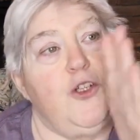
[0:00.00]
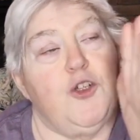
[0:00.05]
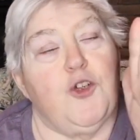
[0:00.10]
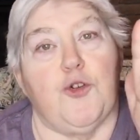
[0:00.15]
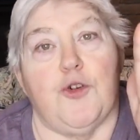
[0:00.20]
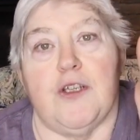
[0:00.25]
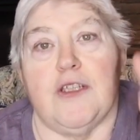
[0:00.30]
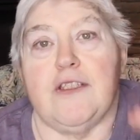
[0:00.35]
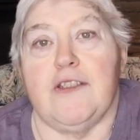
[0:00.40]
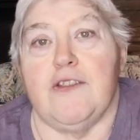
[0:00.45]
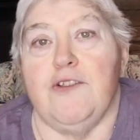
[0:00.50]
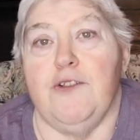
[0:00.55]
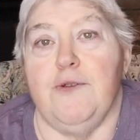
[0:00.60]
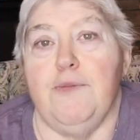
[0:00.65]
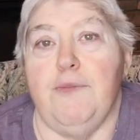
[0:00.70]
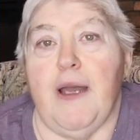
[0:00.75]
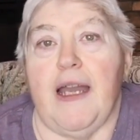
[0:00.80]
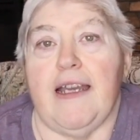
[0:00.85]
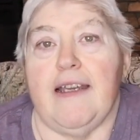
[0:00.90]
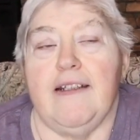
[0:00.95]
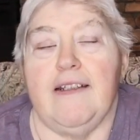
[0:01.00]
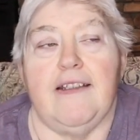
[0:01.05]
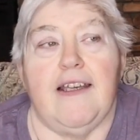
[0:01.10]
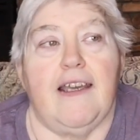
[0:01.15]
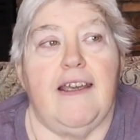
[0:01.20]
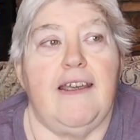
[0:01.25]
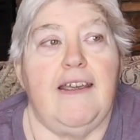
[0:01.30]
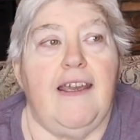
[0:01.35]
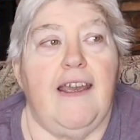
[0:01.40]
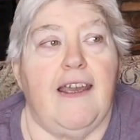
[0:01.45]
Crystal Bag O
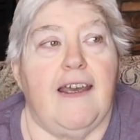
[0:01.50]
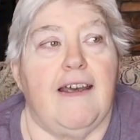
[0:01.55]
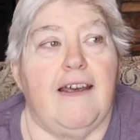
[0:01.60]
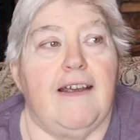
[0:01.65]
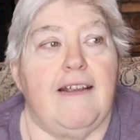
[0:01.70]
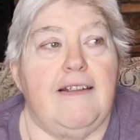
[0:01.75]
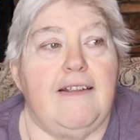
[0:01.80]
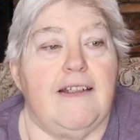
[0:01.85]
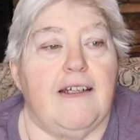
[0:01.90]
Day had